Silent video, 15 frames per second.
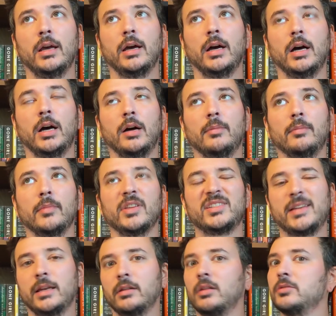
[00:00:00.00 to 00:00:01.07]
um, the
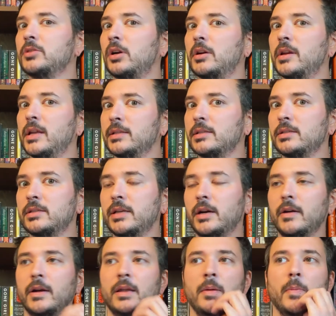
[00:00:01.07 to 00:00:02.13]
standalones aren't
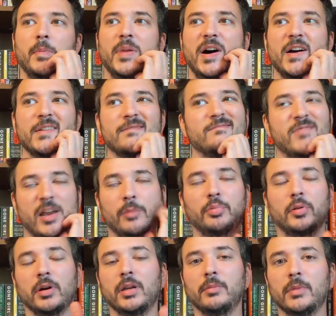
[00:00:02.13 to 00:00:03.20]
necessary, but they're
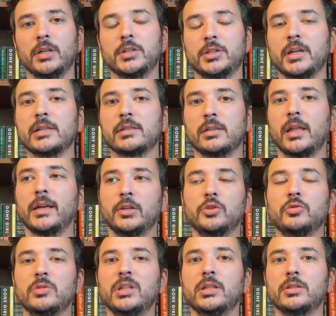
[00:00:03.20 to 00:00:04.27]
pretty much necessary. Like,
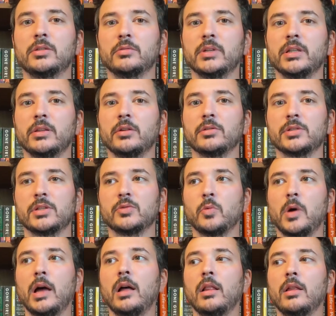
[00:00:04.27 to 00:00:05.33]
you need to read those as
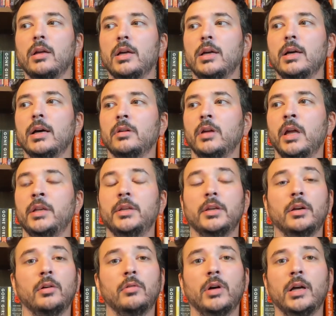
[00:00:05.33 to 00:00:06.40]
well. And you
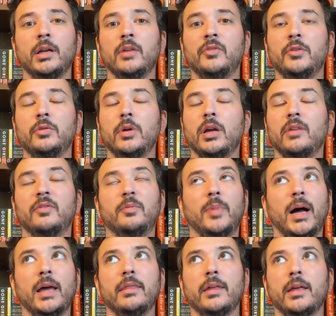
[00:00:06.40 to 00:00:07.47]
know what? If you if
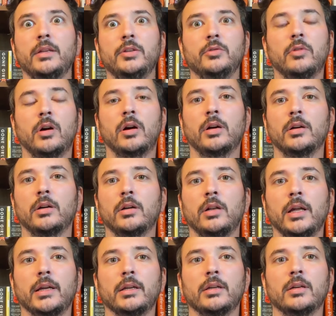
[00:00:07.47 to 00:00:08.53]
by then you aren't
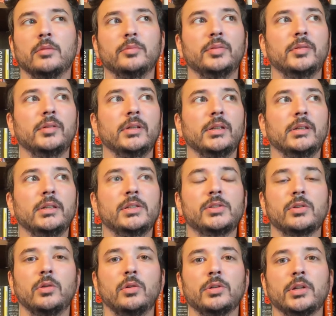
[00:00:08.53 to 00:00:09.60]
like completely
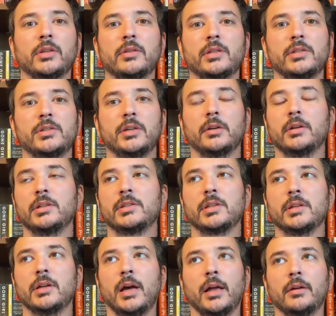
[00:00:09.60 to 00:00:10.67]
sold on this series,
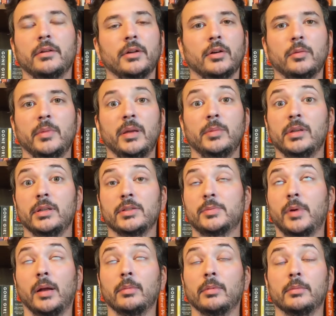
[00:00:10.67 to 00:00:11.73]
then I don't know. Maybe it's
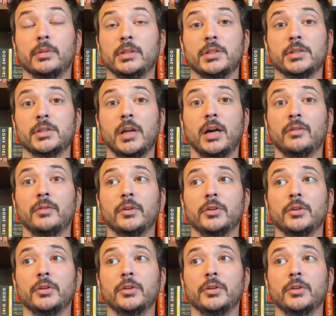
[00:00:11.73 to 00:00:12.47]
probably just not for